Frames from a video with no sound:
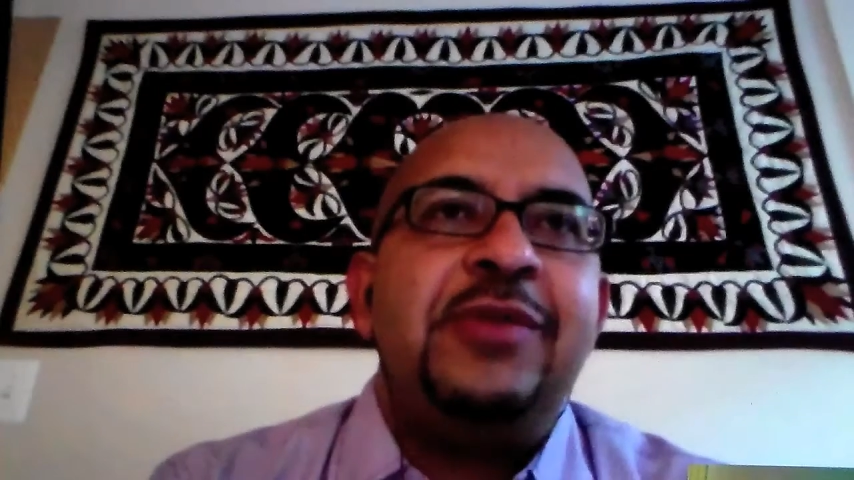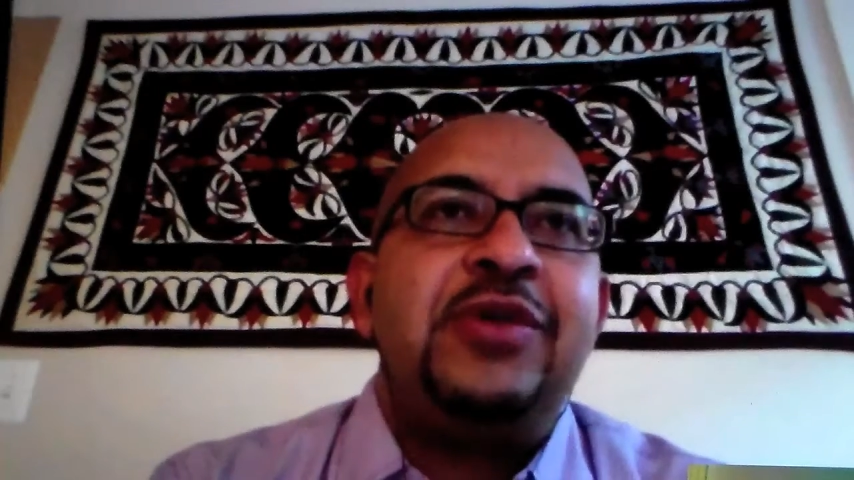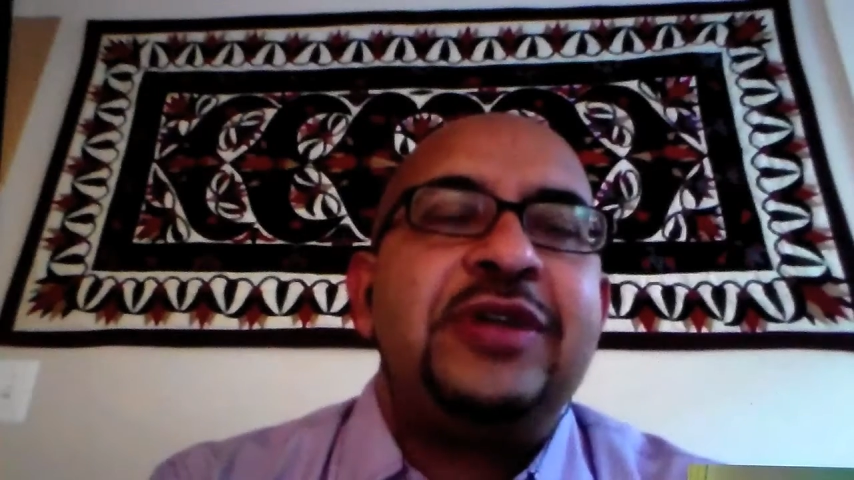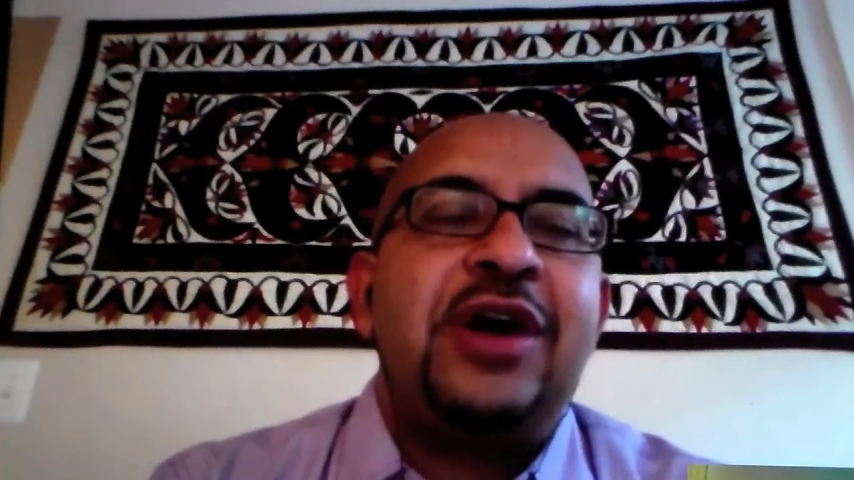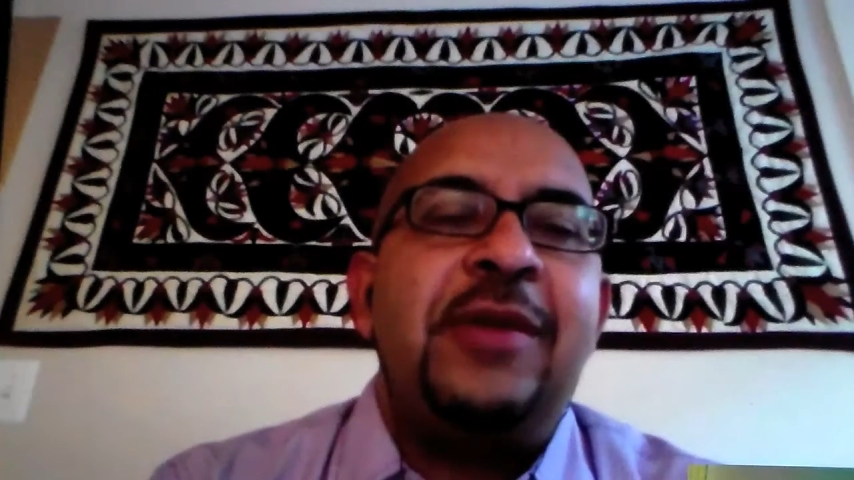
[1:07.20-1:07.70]

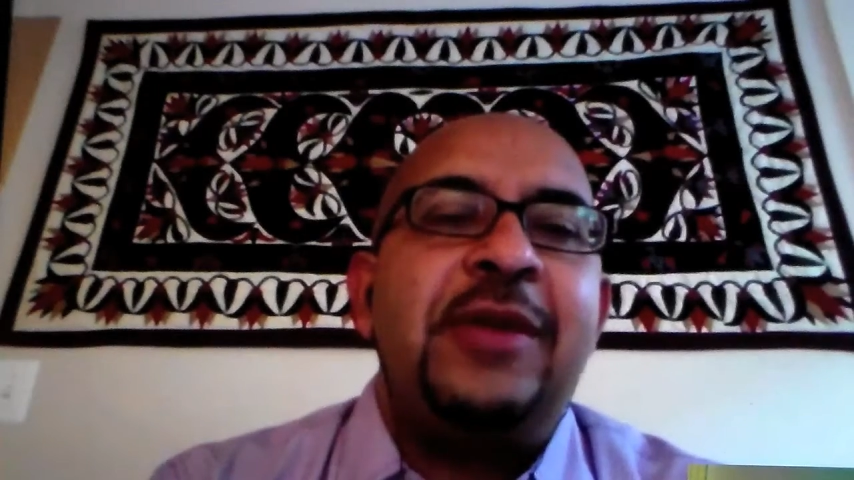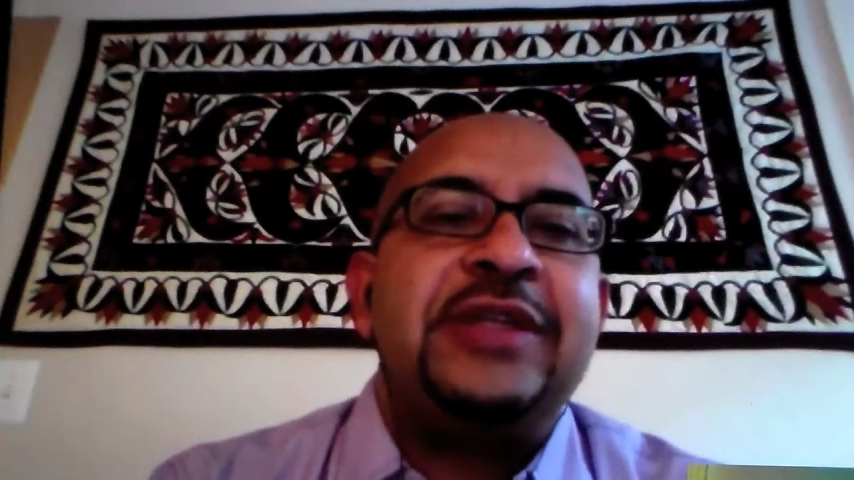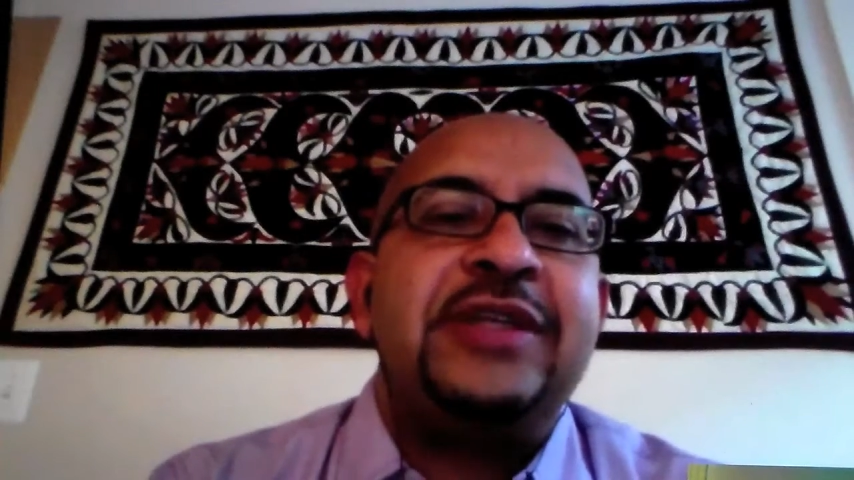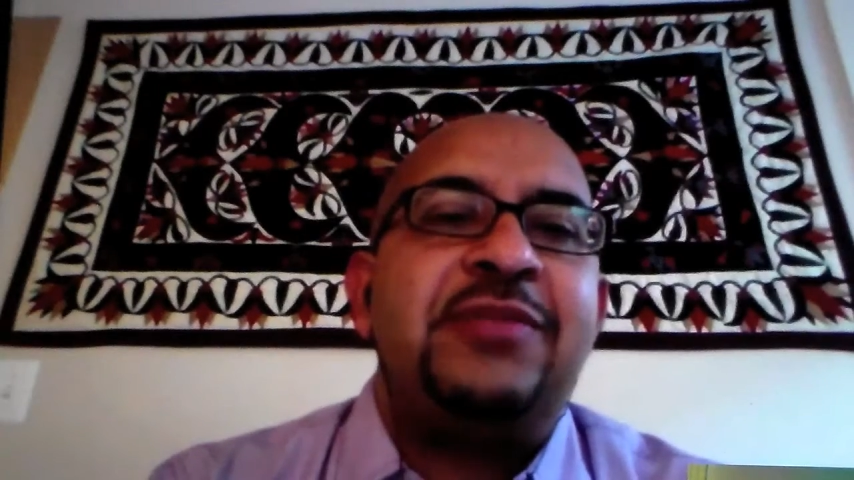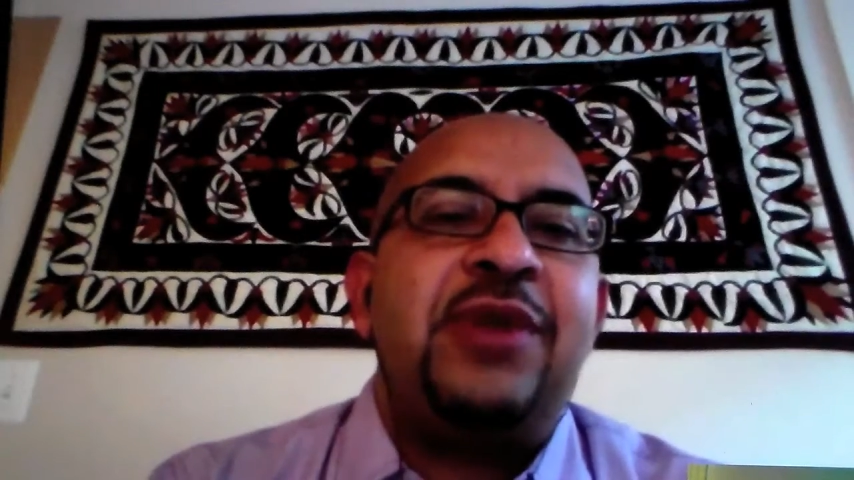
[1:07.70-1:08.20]
most
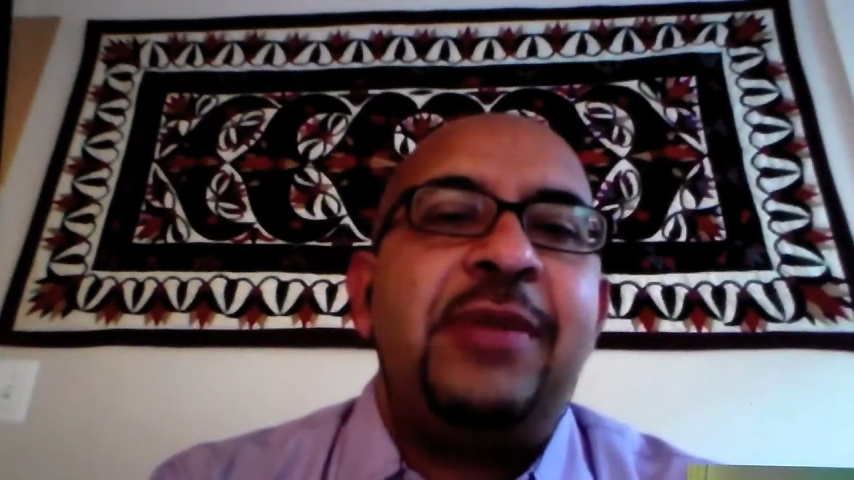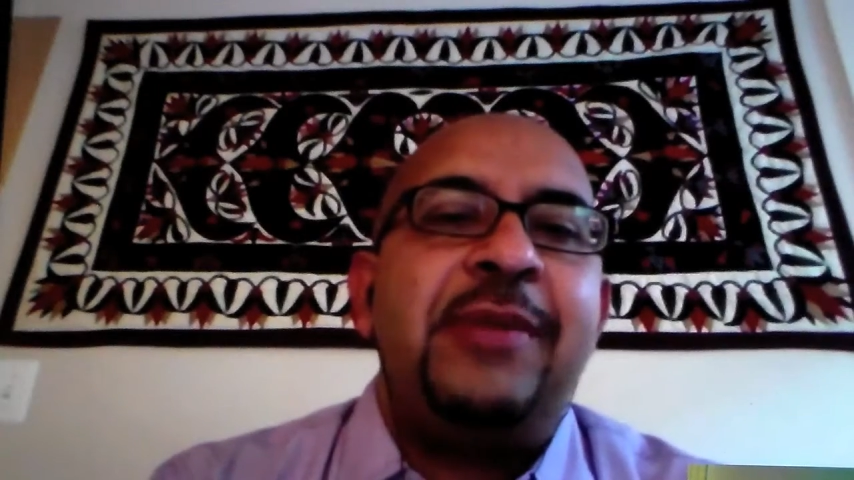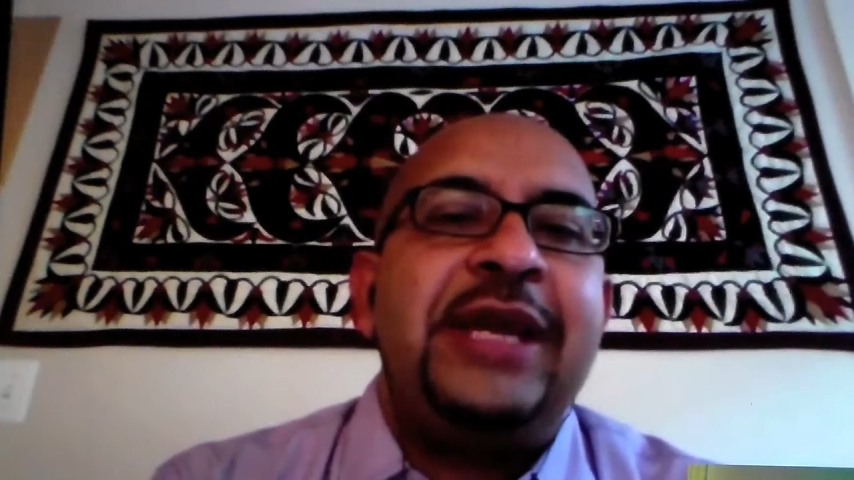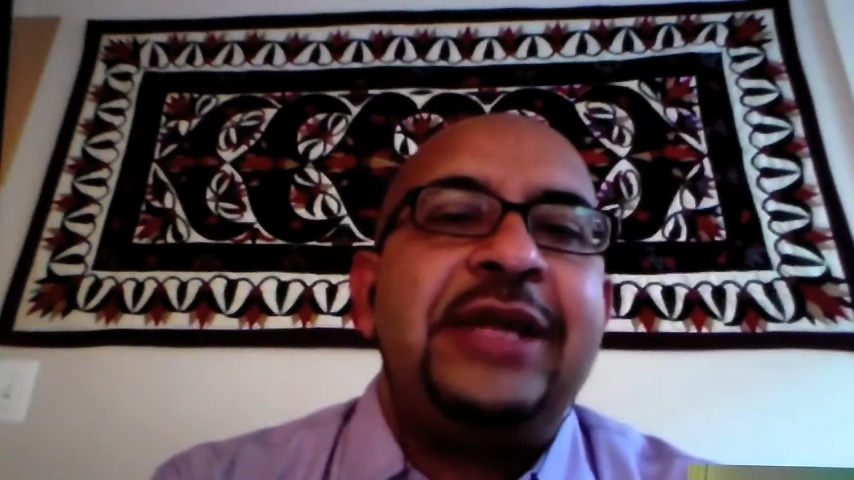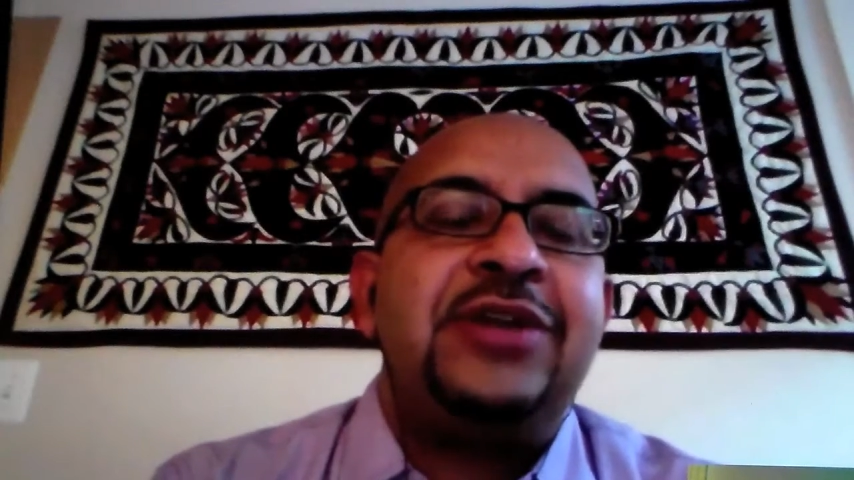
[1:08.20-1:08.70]
ominous and
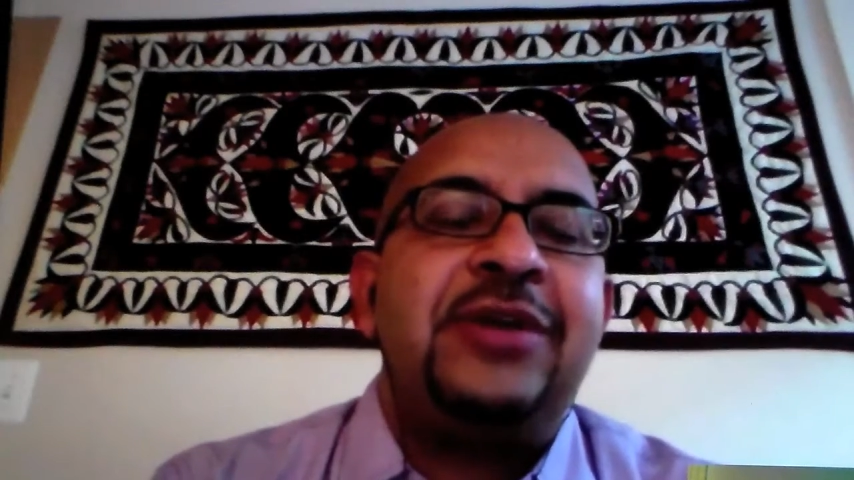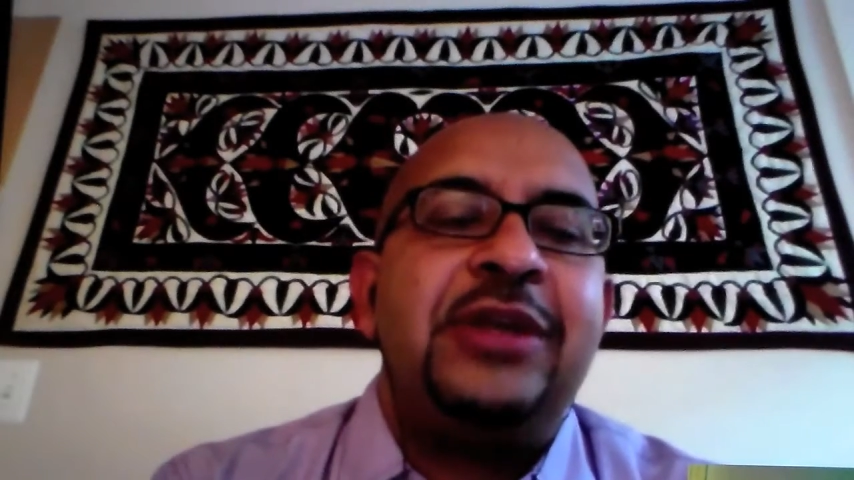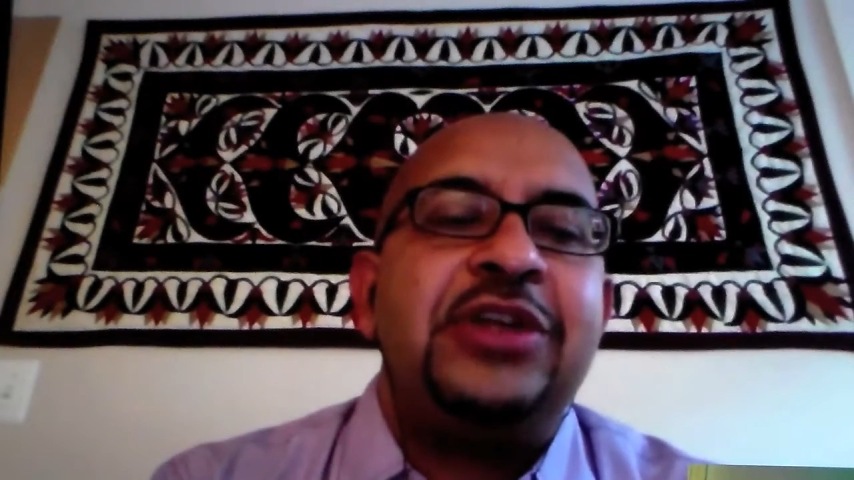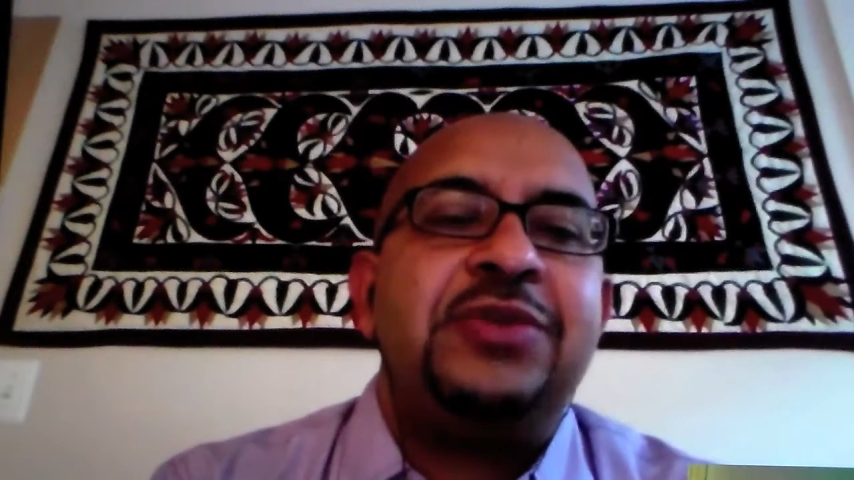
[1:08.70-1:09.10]
problematic term in